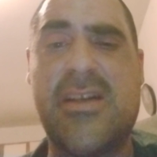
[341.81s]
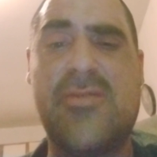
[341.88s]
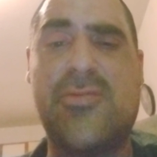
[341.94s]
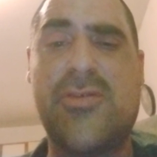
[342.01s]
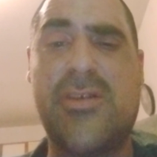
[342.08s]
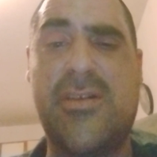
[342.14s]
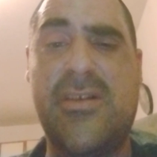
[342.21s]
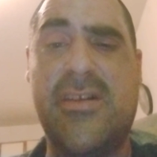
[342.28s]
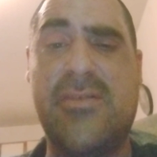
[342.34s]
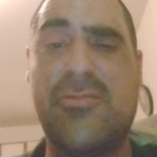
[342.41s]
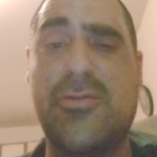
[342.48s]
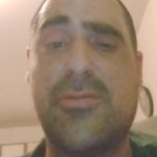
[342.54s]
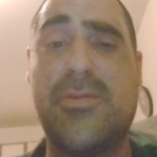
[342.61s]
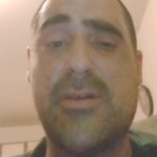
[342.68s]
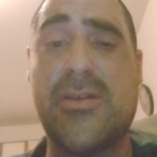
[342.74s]
It
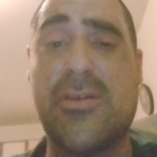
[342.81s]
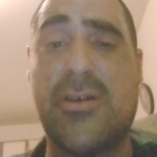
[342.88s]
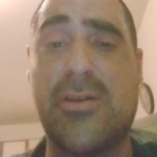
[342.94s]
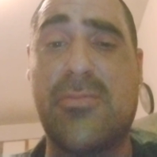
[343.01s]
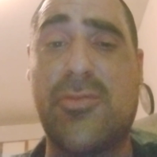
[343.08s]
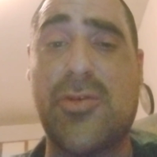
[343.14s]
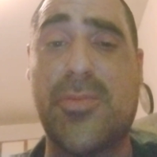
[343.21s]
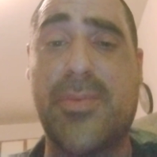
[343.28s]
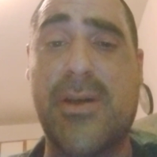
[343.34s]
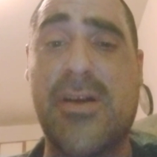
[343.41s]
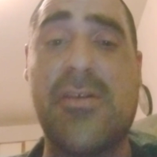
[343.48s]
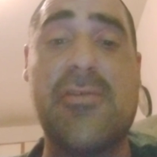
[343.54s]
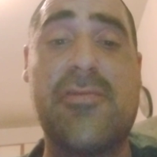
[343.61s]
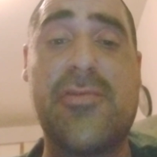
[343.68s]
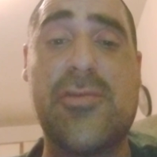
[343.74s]
would be a lot more
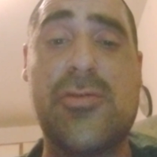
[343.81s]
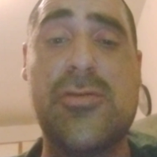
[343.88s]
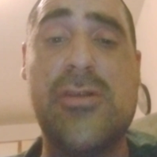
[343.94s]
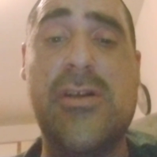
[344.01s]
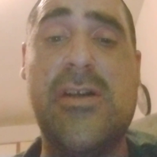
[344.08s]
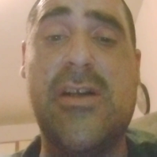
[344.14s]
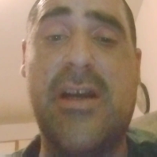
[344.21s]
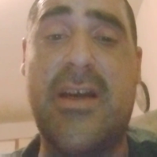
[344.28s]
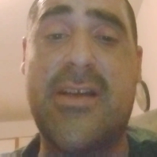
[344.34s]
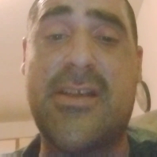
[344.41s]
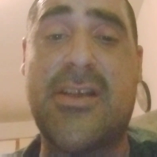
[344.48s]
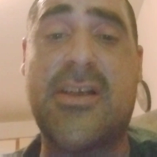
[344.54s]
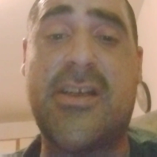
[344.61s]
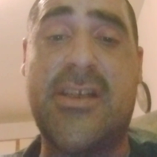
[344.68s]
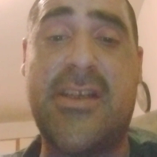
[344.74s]
powerful
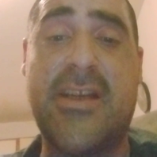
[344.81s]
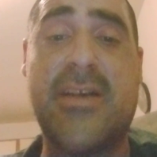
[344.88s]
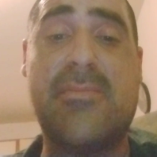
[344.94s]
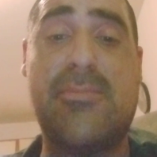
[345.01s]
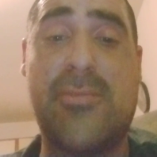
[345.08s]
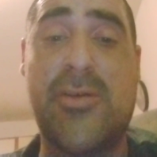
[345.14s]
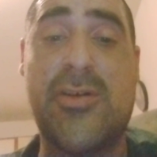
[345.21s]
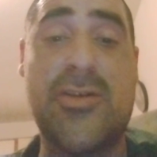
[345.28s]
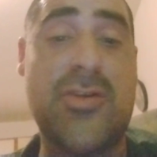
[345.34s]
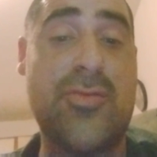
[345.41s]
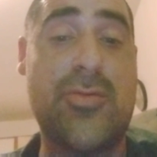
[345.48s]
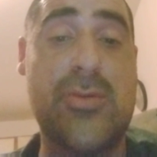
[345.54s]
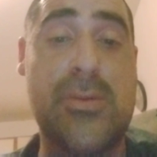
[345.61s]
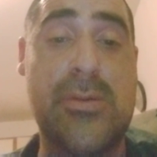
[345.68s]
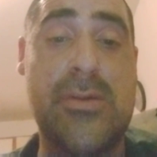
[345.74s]
as a Connect
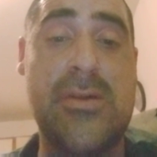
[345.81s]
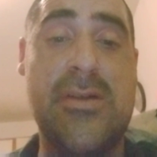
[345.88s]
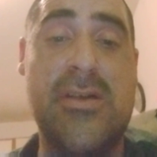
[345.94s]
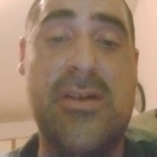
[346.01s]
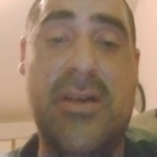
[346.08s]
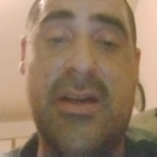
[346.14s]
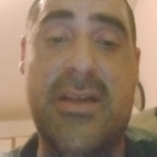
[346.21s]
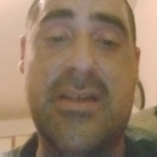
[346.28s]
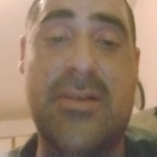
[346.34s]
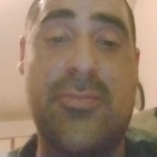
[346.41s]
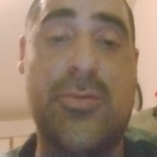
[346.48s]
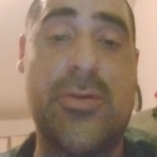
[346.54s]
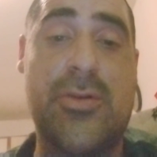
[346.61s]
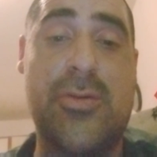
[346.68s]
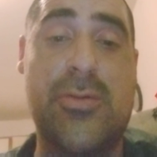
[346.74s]
module, as it
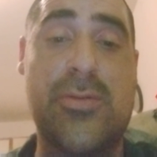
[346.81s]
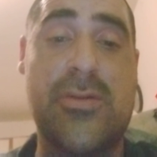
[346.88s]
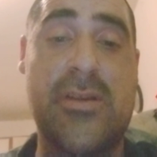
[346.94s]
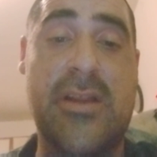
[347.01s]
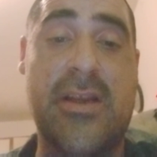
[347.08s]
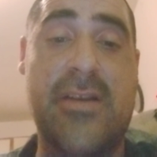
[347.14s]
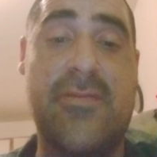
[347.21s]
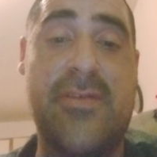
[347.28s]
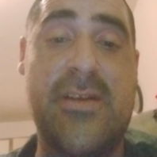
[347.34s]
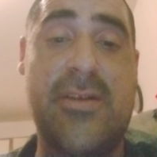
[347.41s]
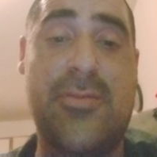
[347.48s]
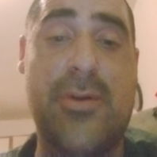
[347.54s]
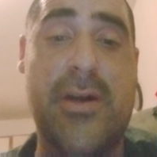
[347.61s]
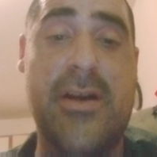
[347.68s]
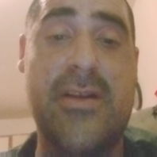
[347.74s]
would hold like
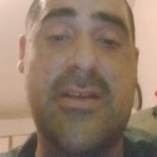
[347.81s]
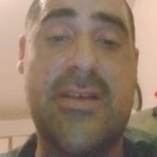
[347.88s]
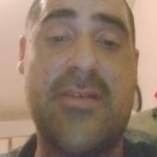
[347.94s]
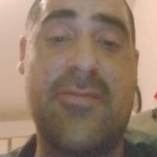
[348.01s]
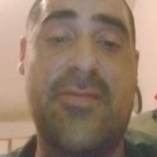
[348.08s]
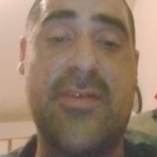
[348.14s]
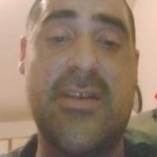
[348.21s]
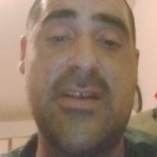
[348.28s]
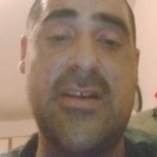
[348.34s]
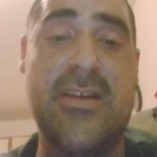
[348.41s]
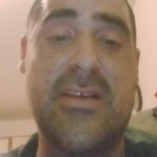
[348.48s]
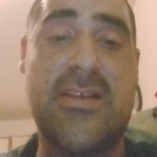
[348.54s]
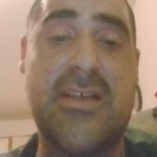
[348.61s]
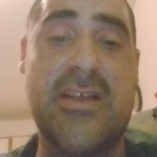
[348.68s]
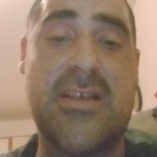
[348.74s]
VRAM,
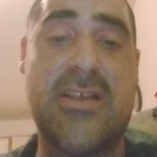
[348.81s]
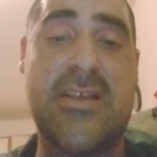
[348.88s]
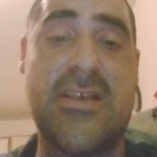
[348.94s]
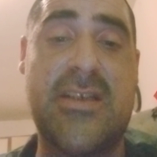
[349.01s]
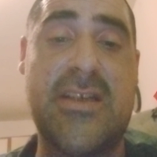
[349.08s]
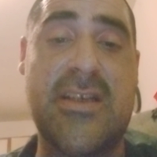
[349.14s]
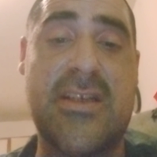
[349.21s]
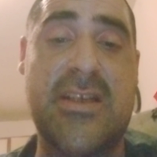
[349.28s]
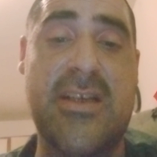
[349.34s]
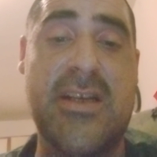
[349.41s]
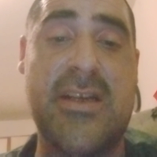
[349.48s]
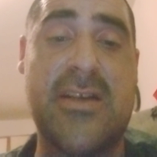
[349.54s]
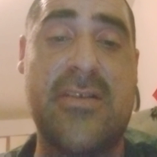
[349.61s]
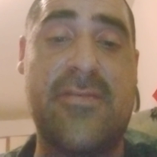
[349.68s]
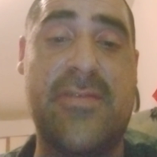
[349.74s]
six
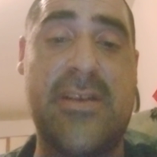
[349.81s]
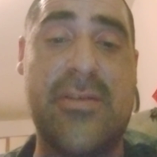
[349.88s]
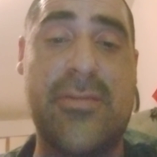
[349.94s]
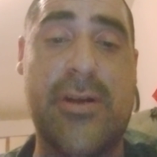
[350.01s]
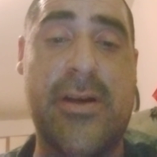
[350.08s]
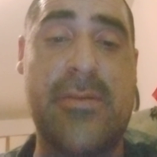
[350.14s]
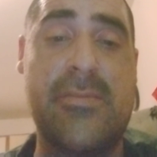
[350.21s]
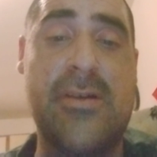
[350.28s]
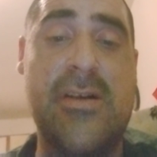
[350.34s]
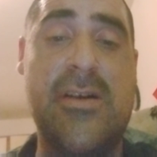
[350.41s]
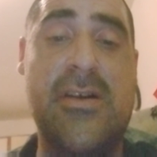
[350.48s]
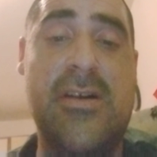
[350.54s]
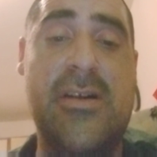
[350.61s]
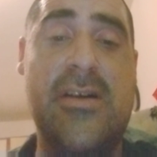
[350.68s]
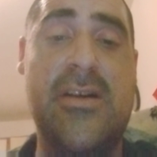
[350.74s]
gig of VRAM
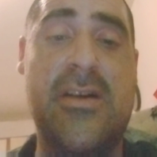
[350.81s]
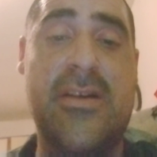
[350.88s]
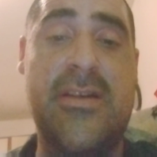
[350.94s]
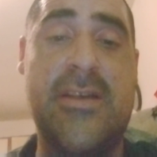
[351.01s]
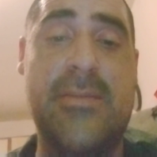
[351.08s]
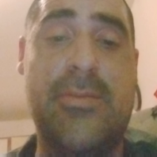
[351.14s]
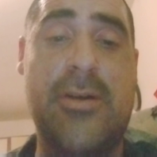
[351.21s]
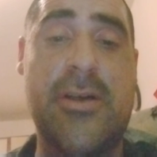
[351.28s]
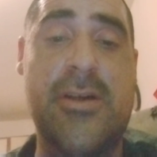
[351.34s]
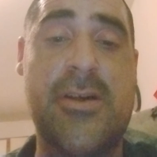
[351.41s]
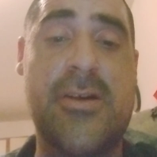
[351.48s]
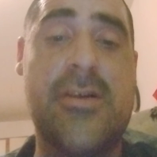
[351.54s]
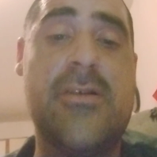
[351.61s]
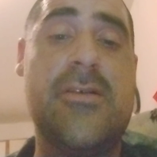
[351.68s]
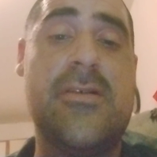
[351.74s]

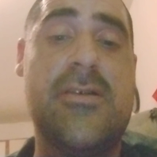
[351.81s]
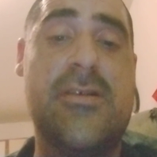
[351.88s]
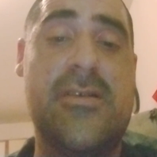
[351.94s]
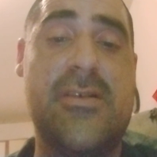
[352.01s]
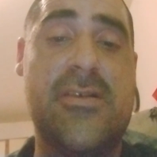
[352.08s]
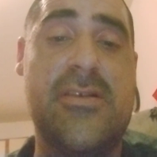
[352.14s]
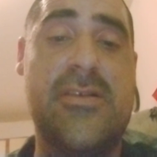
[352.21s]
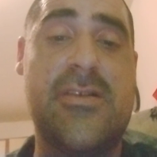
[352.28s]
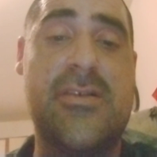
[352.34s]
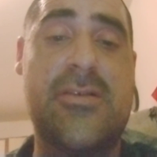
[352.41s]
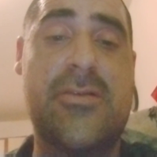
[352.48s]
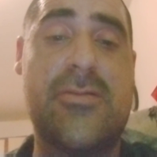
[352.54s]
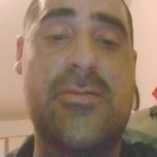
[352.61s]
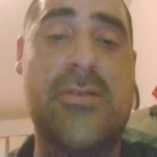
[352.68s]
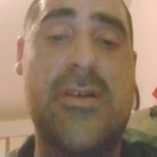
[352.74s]
debugger, you
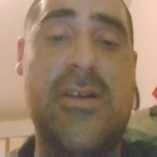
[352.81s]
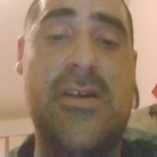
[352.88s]
know,